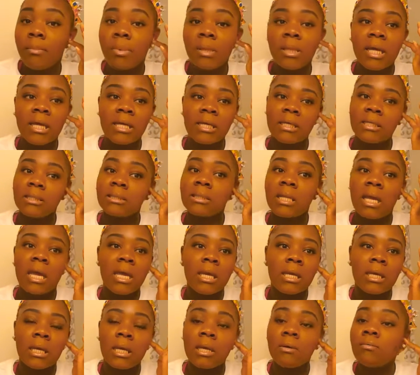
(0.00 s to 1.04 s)
but like, it's
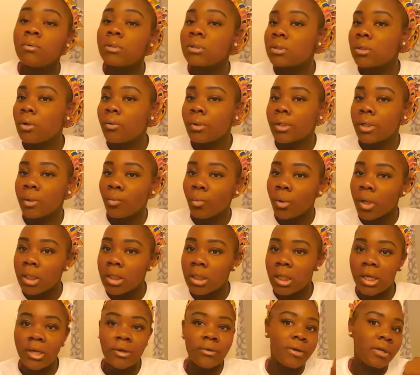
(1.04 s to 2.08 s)
like it was going in one
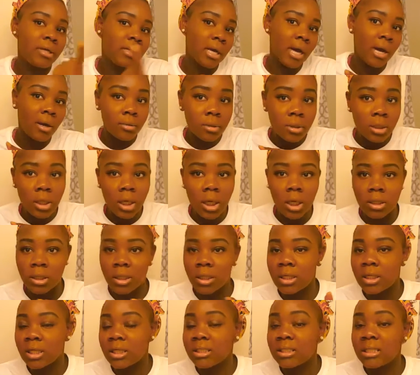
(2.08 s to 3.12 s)
ear and out the other,
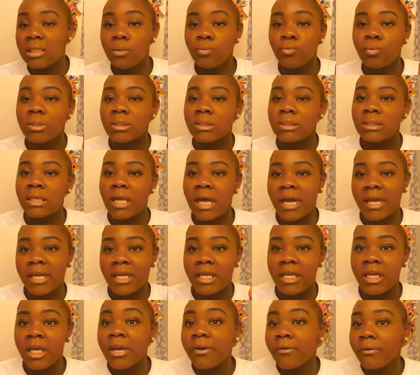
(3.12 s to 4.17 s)
because he was not
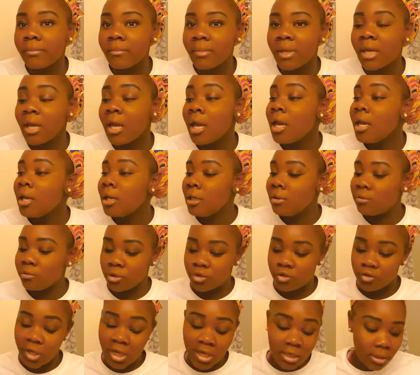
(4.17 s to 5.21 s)
hearing me. He
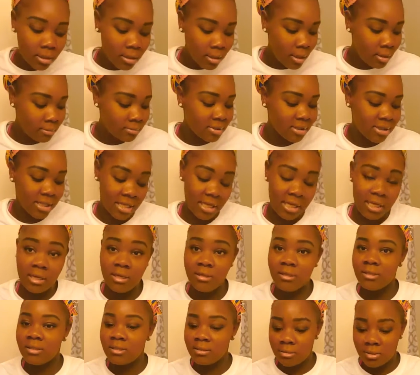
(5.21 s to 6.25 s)
was trying to come to, like,
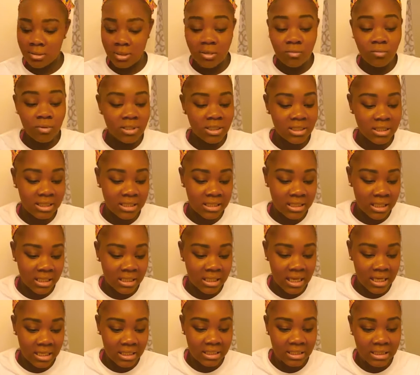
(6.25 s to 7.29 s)
he was just sitting
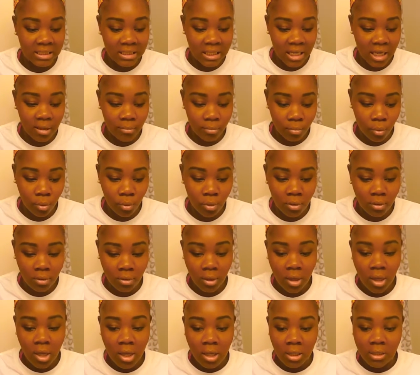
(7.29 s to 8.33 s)
at his table,
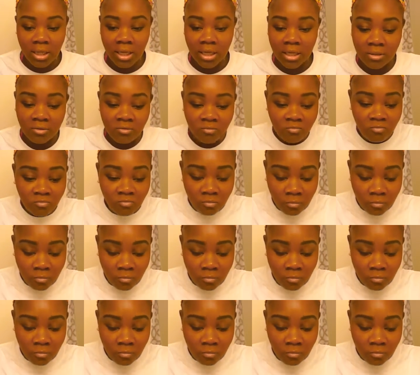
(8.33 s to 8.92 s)
like